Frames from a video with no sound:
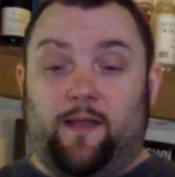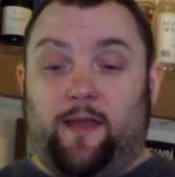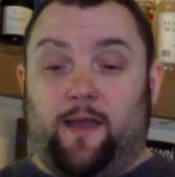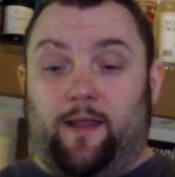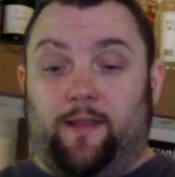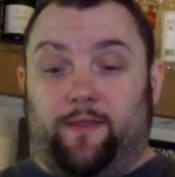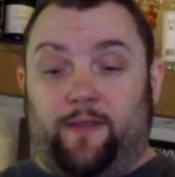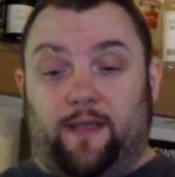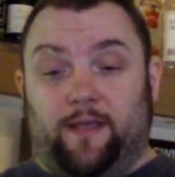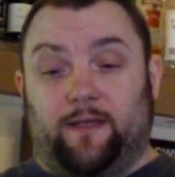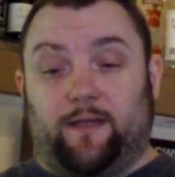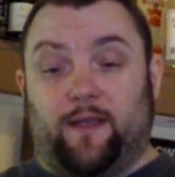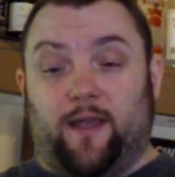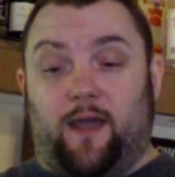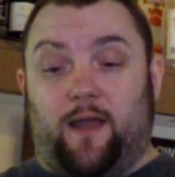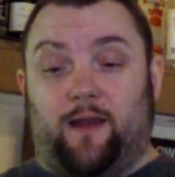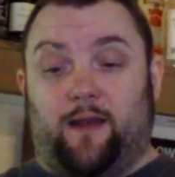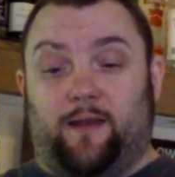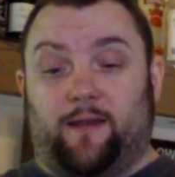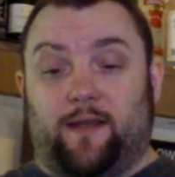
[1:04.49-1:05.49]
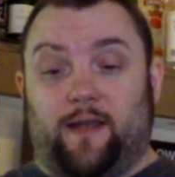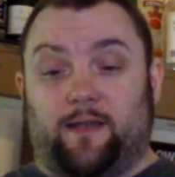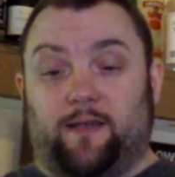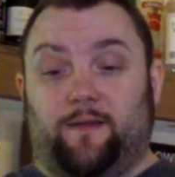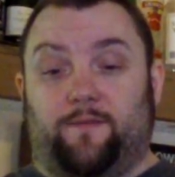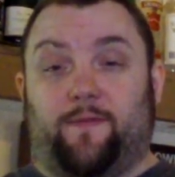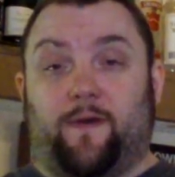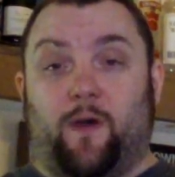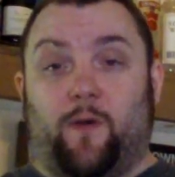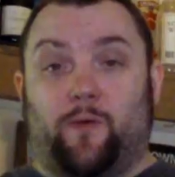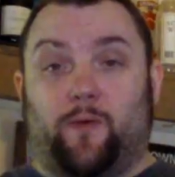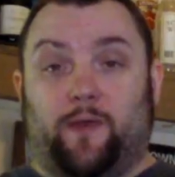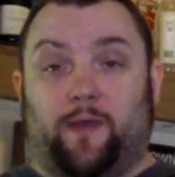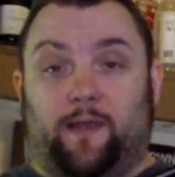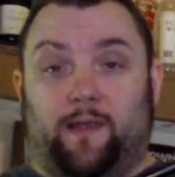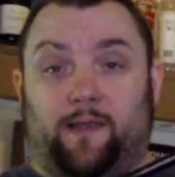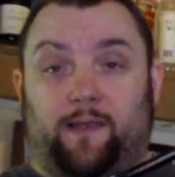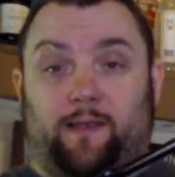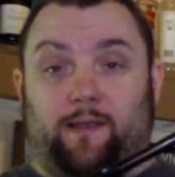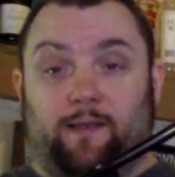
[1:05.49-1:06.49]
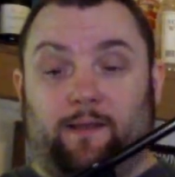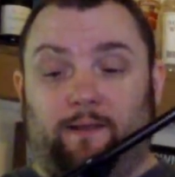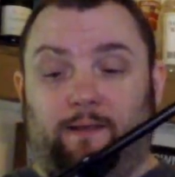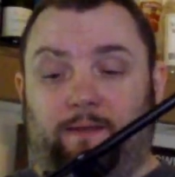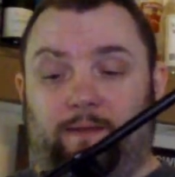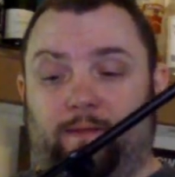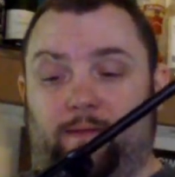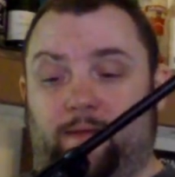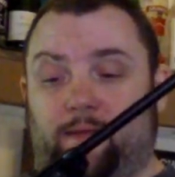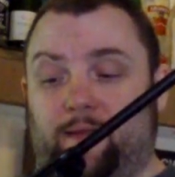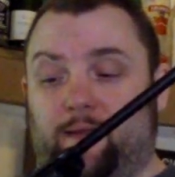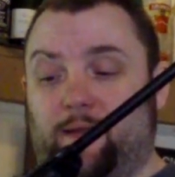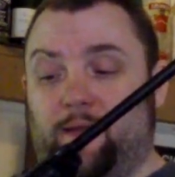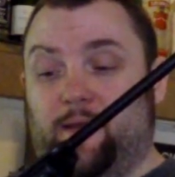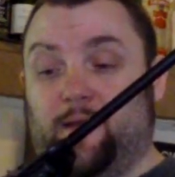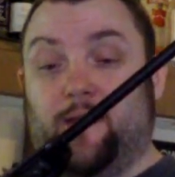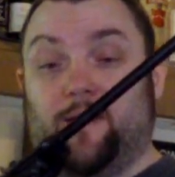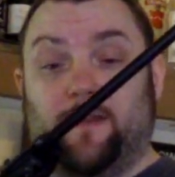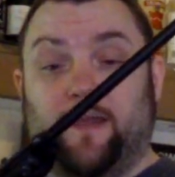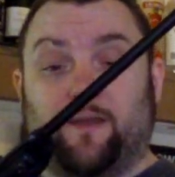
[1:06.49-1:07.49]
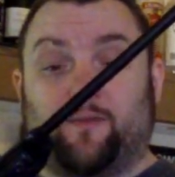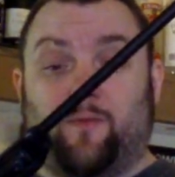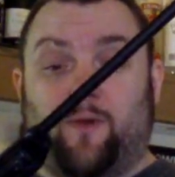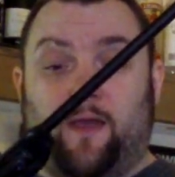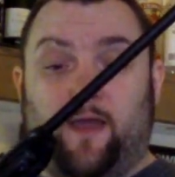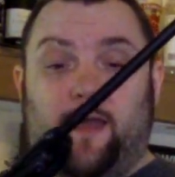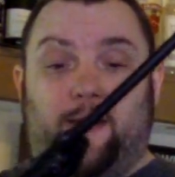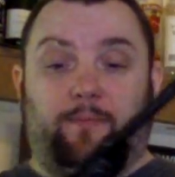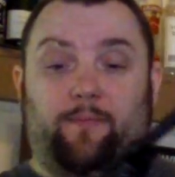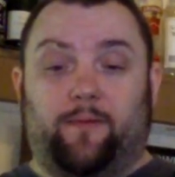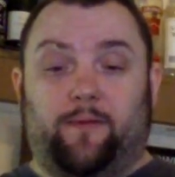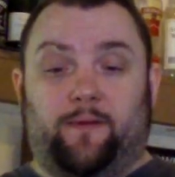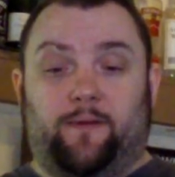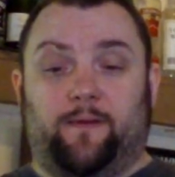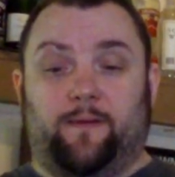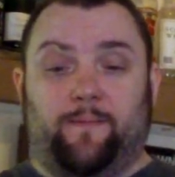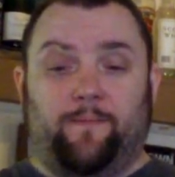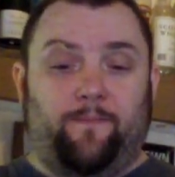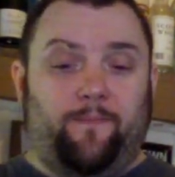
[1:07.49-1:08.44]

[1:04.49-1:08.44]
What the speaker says: and this gun is actually faulty, and that's why it happened.